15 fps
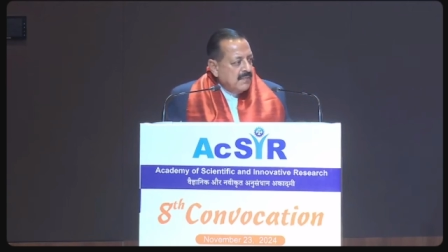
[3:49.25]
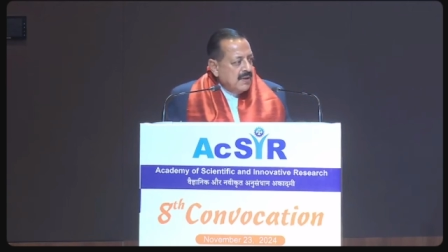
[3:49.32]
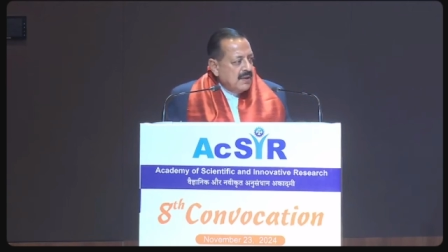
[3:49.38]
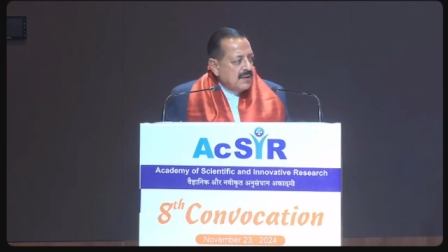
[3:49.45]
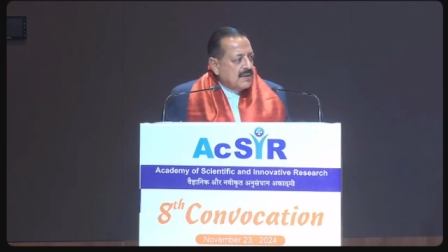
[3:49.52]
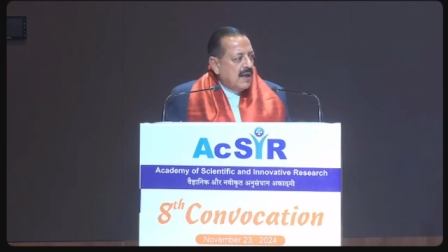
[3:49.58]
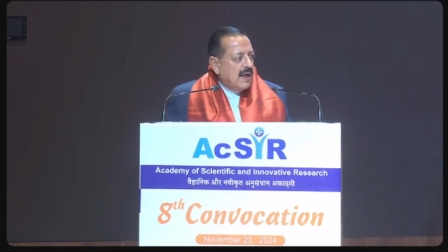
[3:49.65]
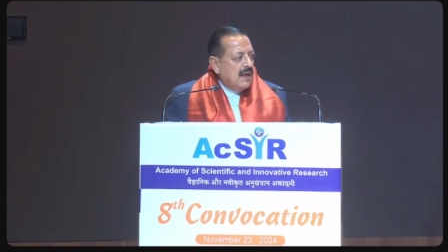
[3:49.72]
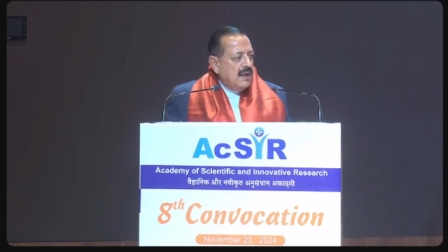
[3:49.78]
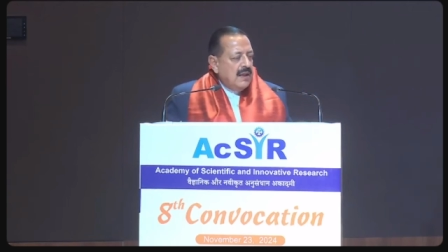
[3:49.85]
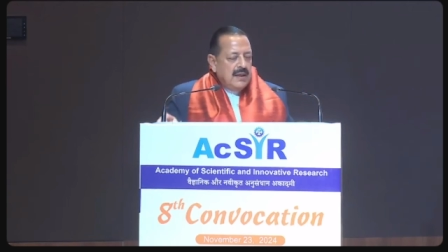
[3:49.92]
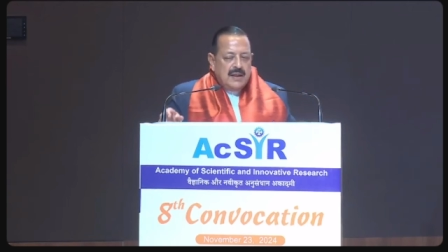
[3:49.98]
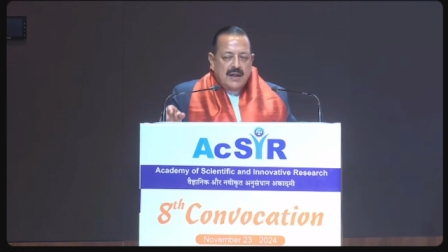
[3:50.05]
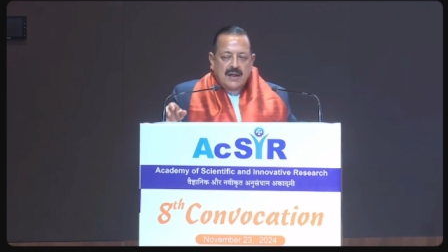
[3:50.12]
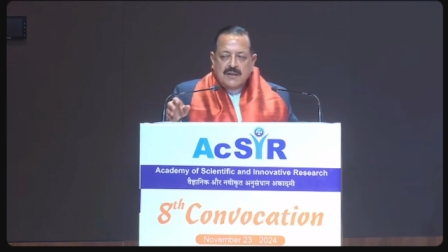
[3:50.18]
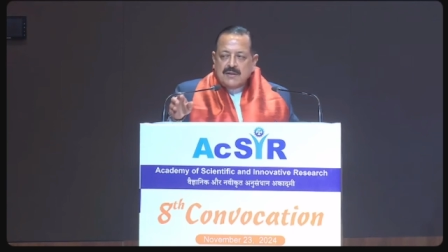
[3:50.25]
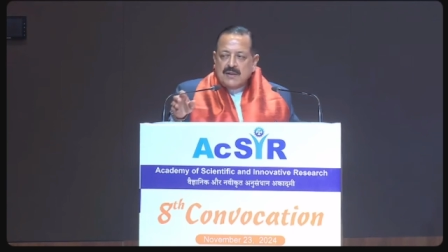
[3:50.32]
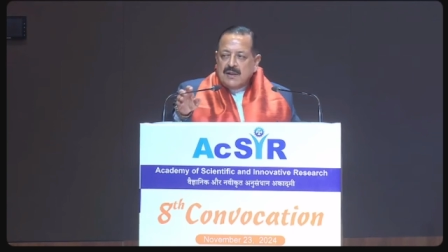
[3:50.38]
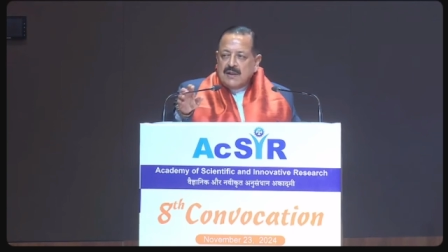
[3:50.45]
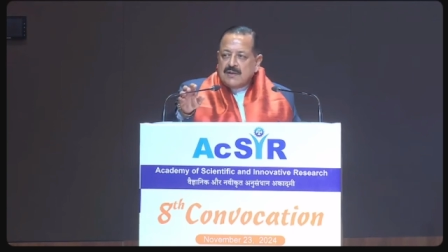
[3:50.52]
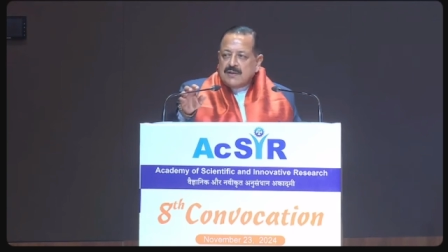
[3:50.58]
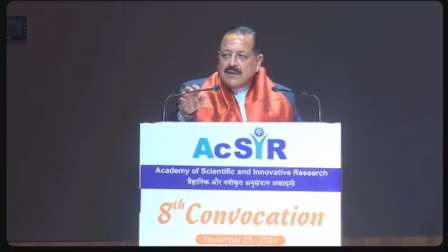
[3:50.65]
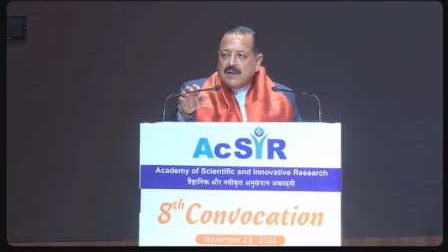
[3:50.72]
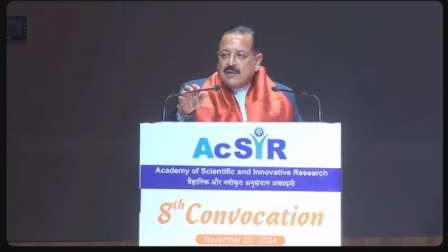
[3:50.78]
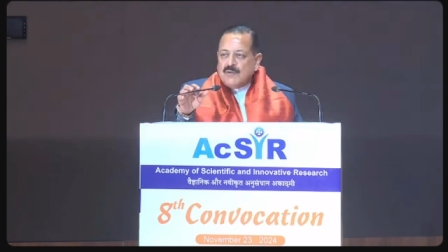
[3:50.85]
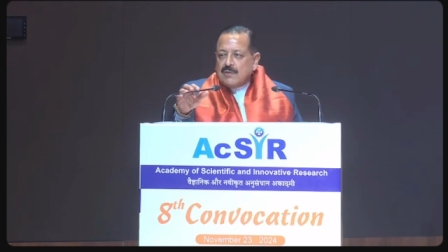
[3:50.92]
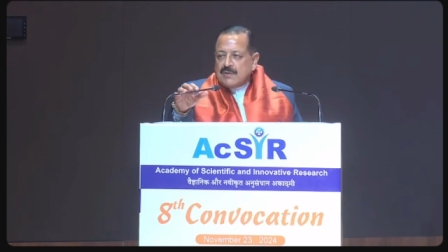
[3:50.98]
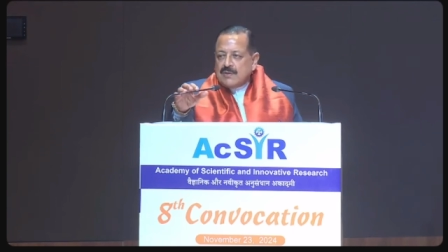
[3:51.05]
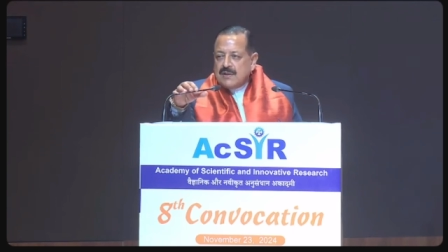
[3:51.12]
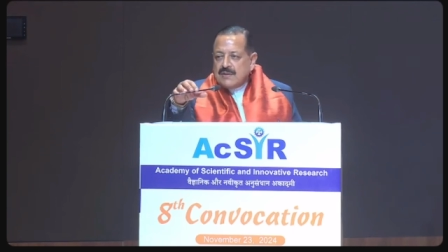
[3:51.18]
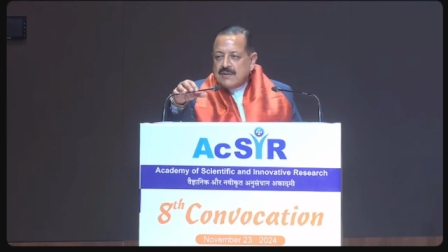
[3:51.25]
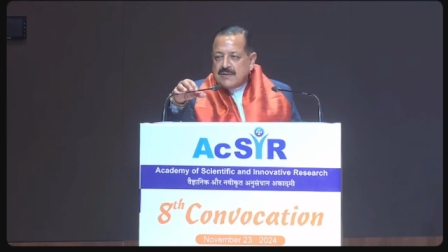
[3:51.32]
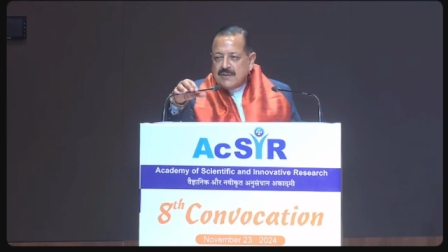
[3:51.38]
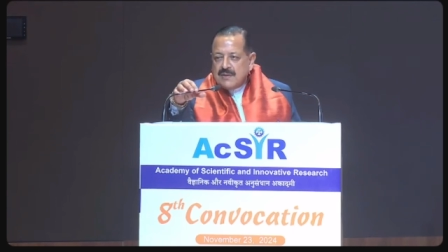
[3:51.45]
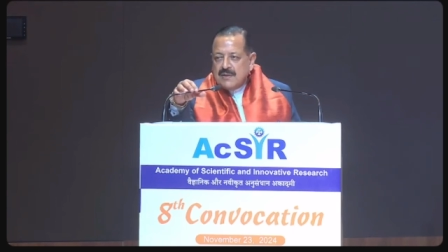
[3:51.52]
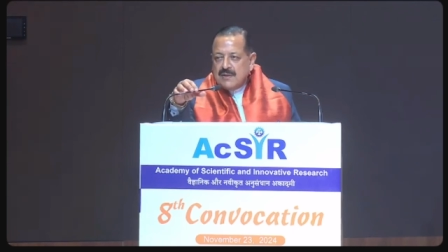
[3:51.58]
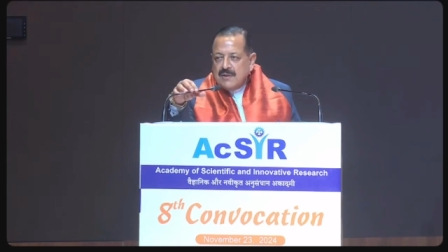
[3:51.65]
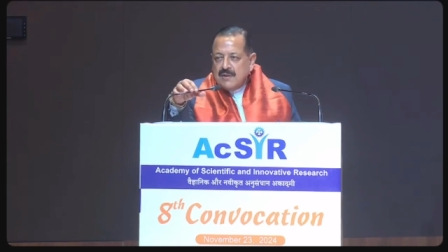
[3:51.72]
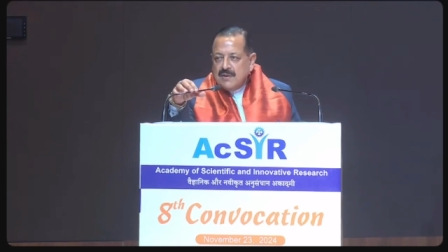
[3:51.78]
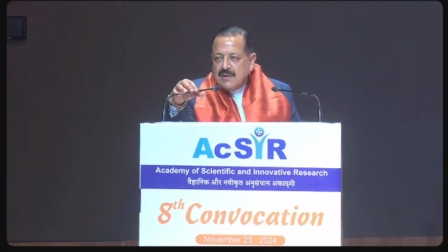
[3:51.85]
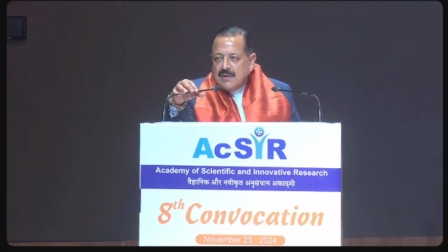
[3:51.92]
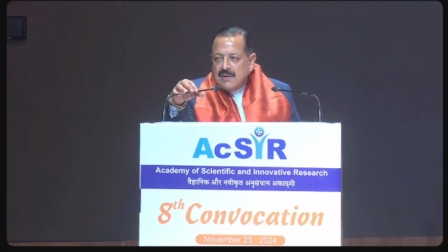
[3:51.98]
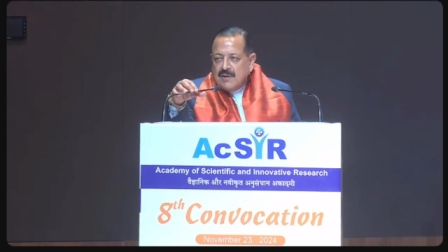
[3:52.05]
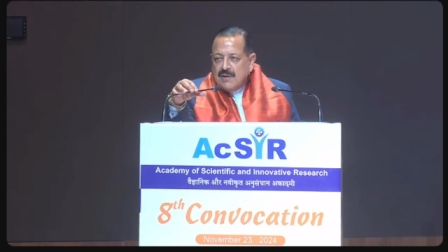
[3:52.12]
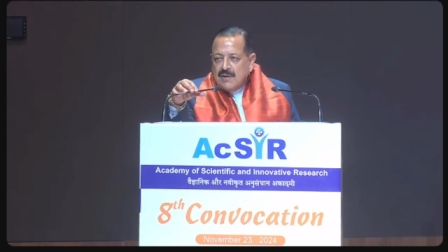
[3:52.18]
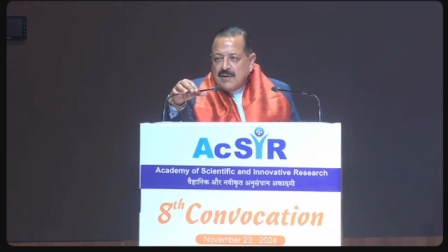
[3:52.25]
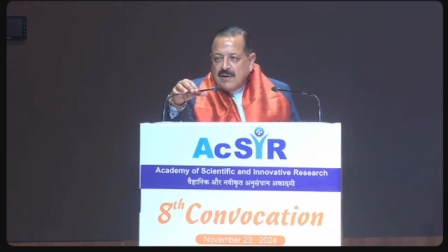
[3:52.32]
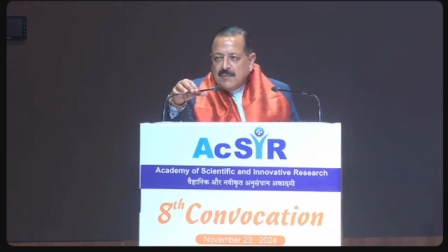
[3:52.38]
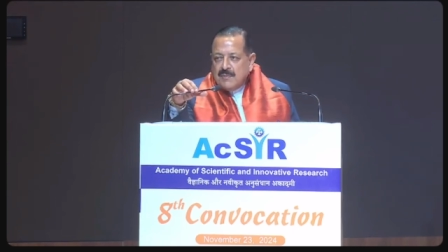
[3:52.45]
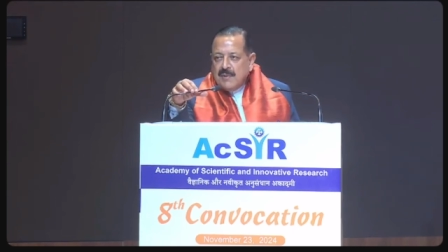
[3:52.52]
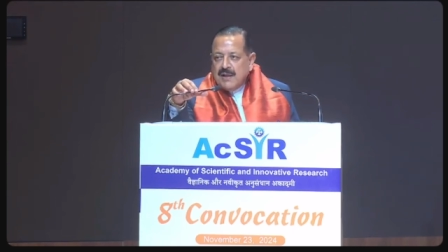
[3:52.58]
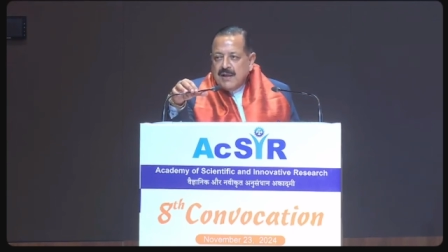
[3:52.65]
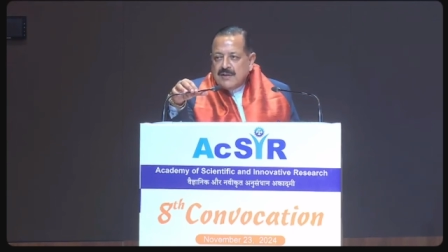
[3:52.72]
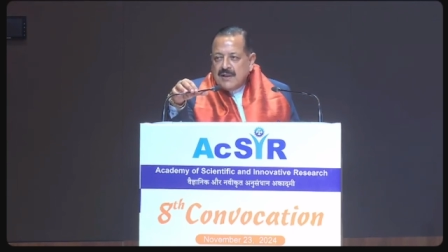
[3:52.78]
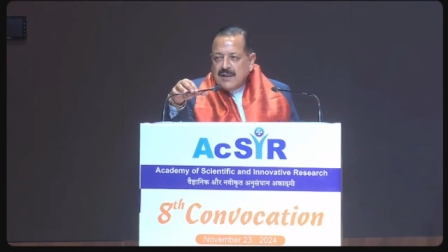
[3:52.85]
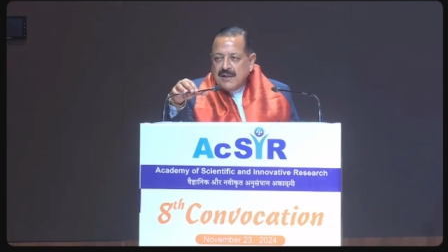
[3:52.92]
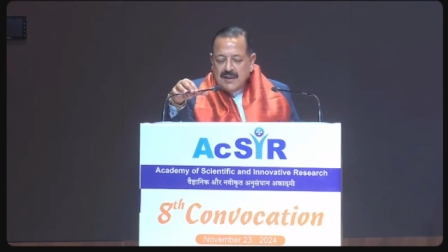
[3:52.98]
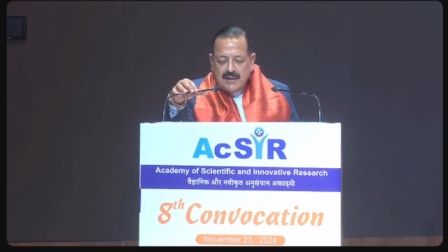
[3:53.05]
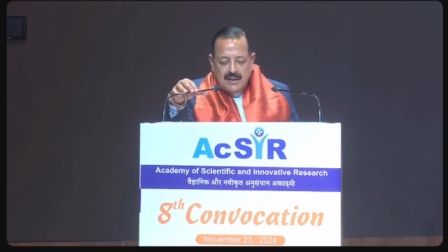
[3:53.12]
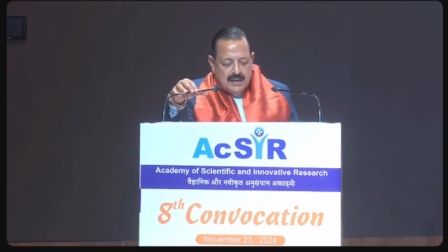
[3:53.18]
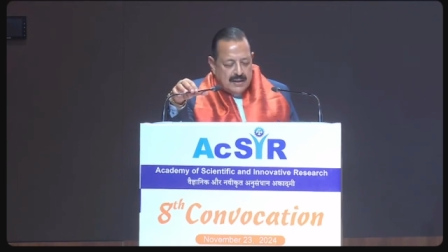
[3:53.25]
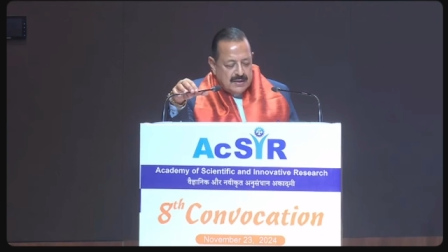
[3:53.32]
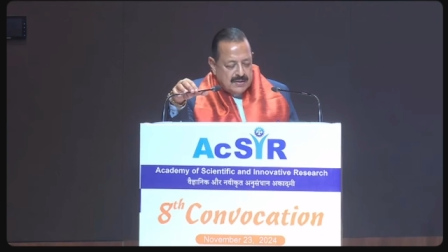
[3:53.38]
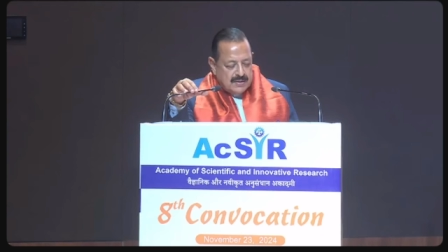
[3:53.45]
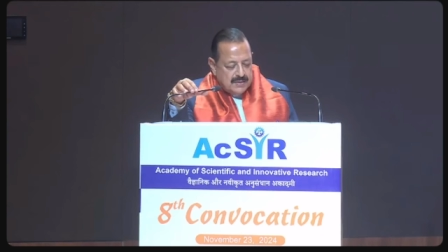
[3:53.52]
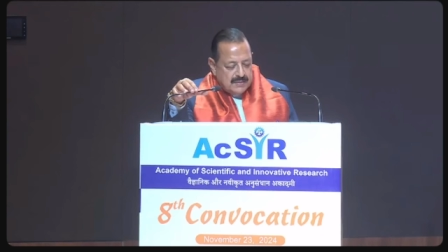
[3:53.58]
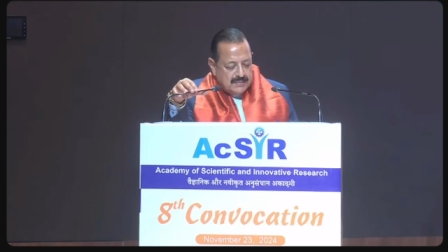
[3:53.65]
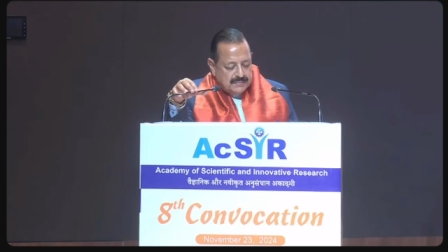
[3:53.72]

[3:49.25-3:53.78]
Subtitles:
is hardly entering its adolescence, or may I say teenage,